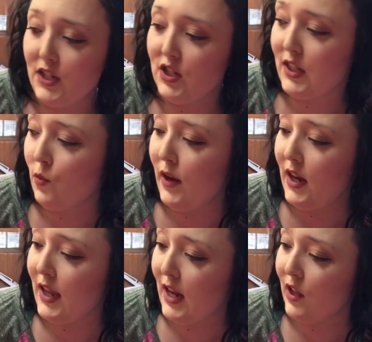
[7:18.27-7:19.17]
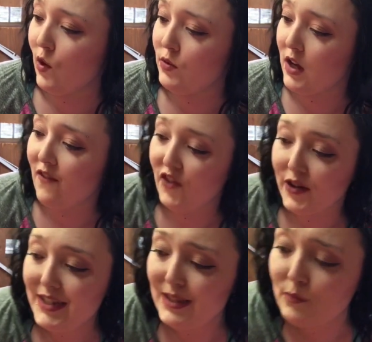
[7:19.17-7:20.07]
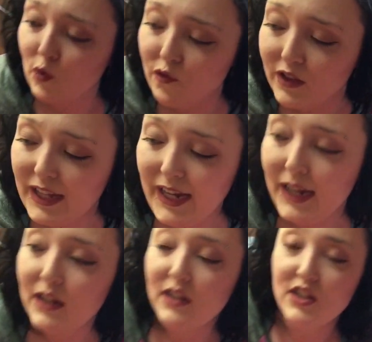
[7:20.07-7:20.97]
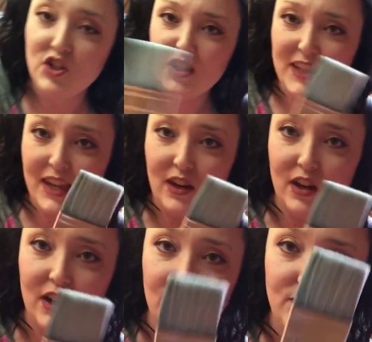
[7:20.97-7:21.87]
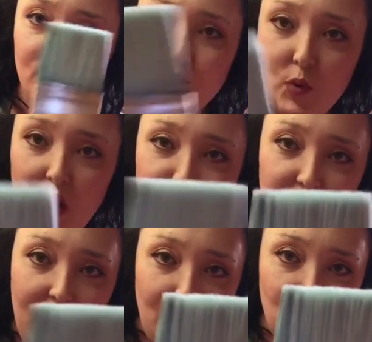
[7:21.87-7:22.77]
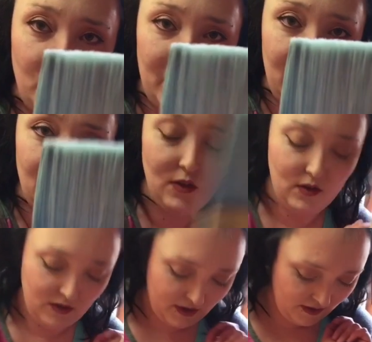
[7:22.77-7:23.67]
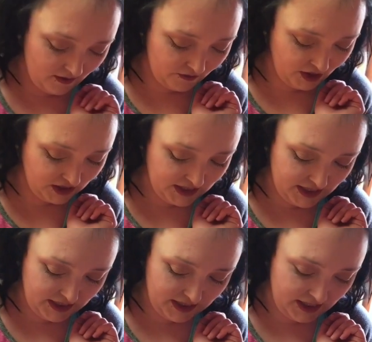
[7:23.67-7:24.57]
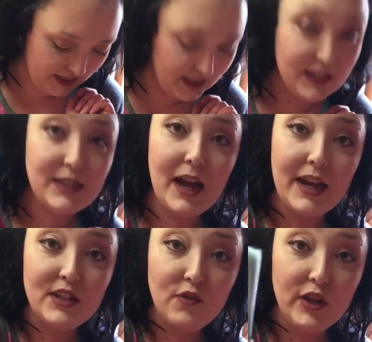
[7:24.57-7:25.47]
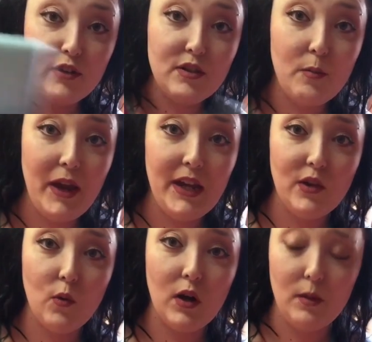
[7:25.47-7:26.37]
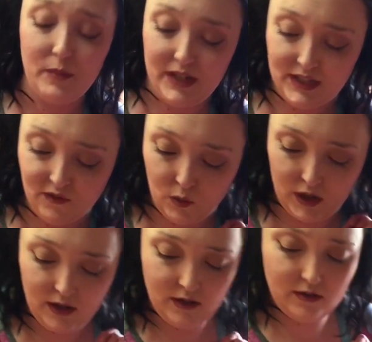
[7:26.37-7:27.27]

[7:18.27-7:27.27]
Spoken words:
I just like the way, again, it goes on very smoothly. Just get a brush that would be fairly decent, easy size for you to paint your piece of wood.